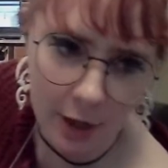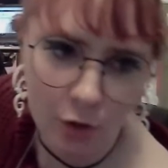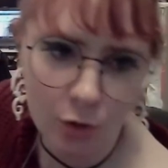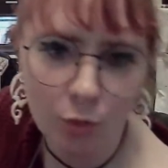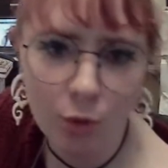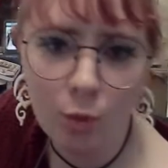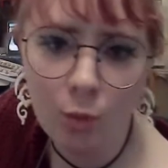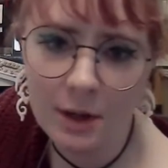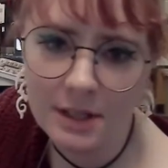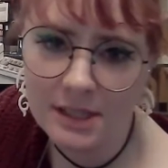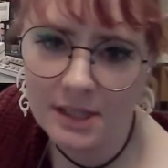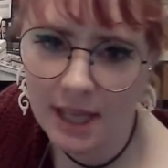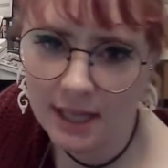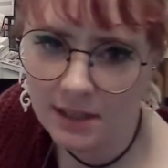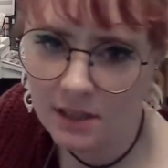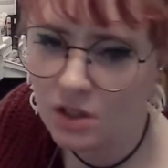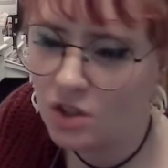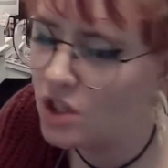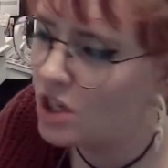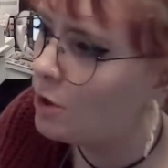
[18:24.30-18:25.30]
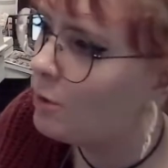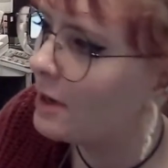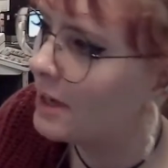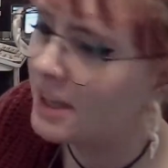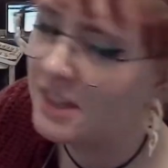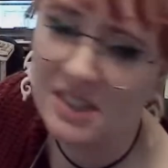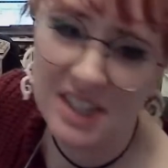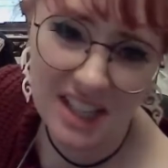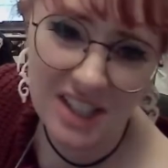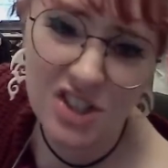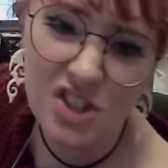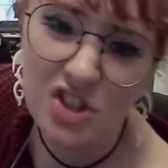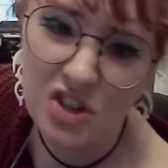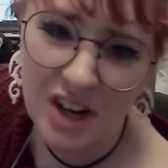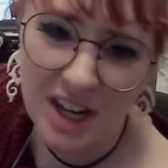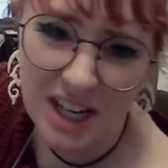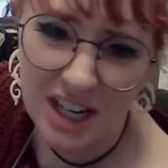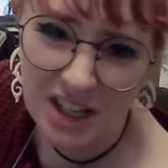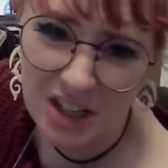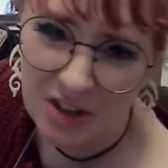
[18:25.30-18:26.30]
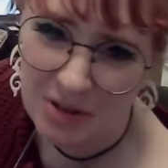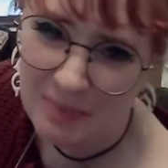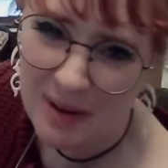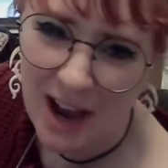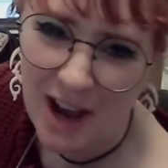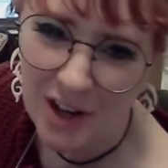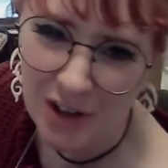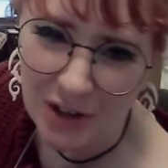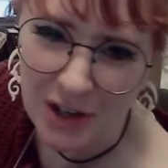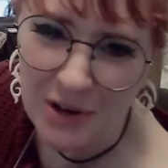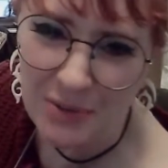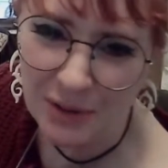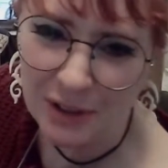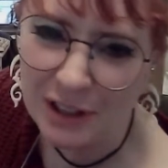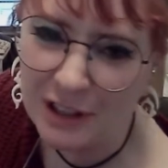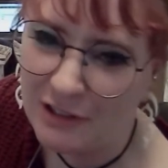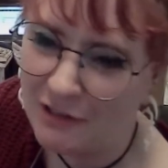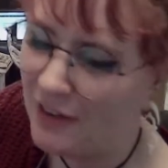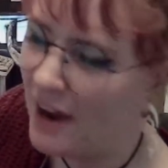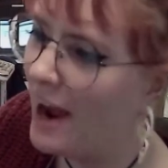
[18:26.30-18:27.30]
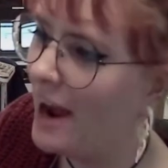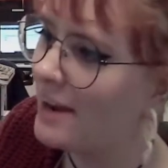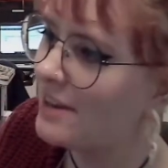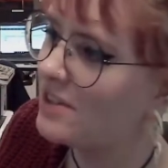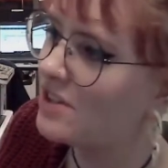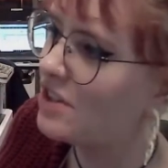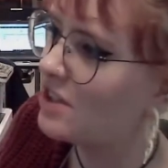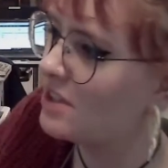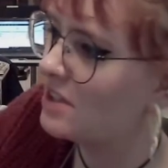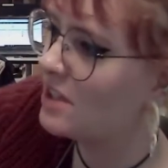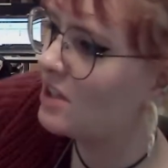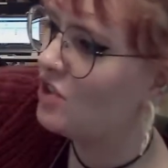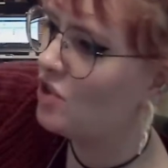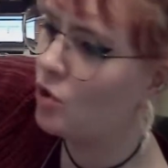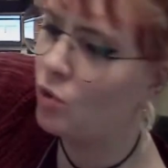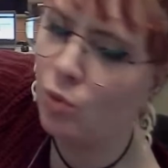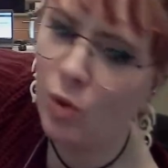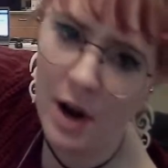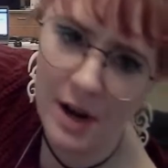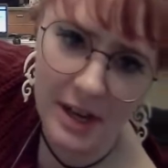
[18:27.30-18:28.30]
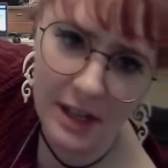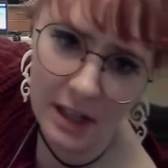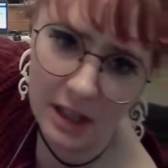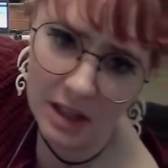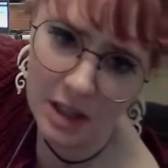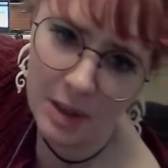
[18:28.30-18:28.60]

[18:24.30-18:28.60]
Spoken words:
Well, what that's doing is that's draining your battery really fast because these are running in the